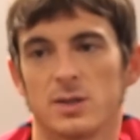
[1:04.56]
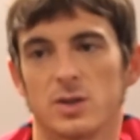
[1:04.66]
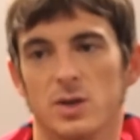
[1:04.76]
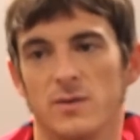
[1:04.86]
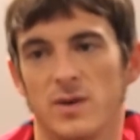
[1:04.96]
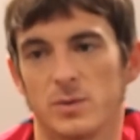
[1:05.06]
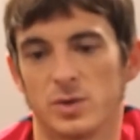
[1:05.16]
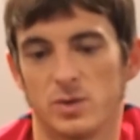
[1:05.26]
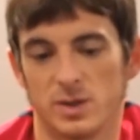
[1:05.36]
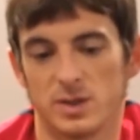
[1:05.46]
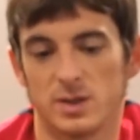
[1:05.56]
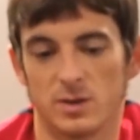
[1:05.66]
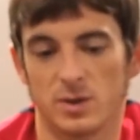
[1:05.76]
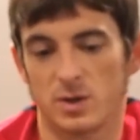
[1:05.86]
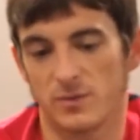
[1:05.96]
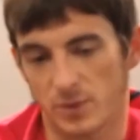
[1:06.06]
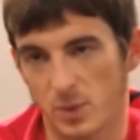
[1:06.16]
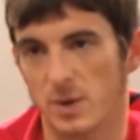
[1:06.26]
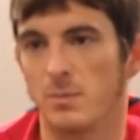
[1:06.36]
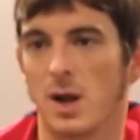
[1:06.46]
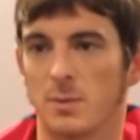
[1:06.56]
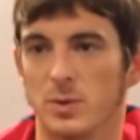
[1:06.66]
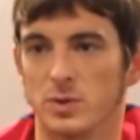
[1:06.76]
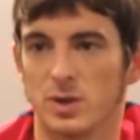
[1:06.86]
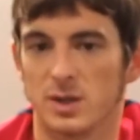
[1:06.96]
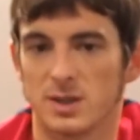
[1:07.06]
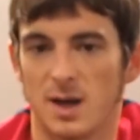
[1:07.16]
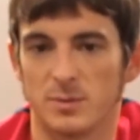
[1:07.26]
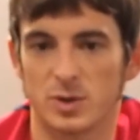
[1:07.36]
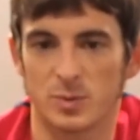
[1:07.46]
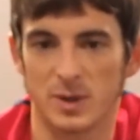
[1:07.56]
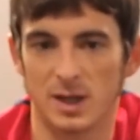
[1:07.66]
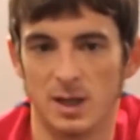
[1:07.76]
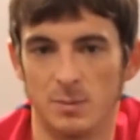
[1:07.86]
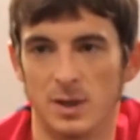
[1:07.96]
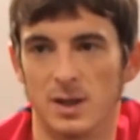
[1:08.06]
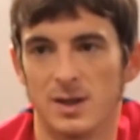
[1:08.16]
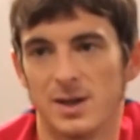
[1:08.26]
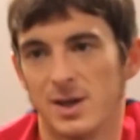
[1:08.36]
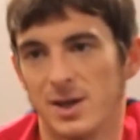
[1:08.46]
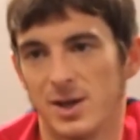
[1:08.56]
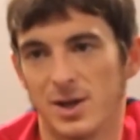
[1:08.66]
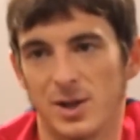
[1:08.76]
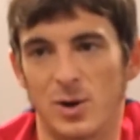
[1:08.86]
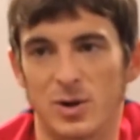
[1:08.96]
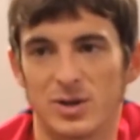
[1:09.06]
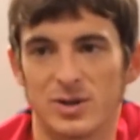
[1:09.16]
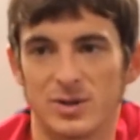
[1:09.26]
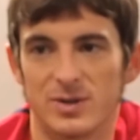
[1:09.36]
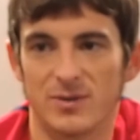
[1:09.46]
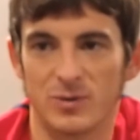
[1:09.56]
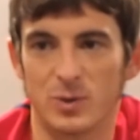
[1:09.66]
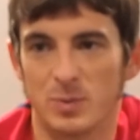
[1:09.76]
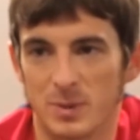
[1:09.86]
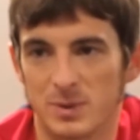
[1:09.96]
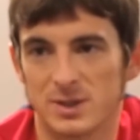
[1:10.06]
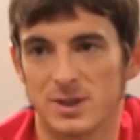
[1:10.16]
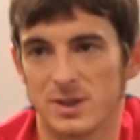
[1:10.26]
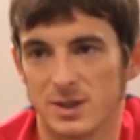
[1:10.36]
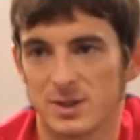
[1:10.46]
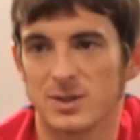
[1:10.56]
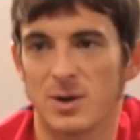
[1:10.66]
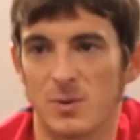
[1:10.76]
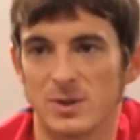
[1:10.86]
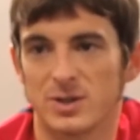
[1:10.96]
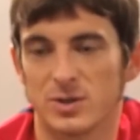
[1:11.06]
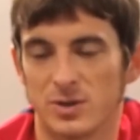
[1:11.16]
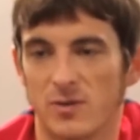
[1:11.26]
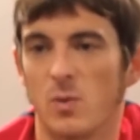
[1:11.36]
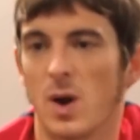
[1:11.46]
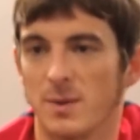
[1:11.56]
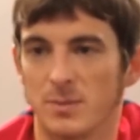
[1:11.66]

sort of, I was always, you know, you come from wearing black boots all the time. It took me a little bit longer than a few other people to, to go into sort of a white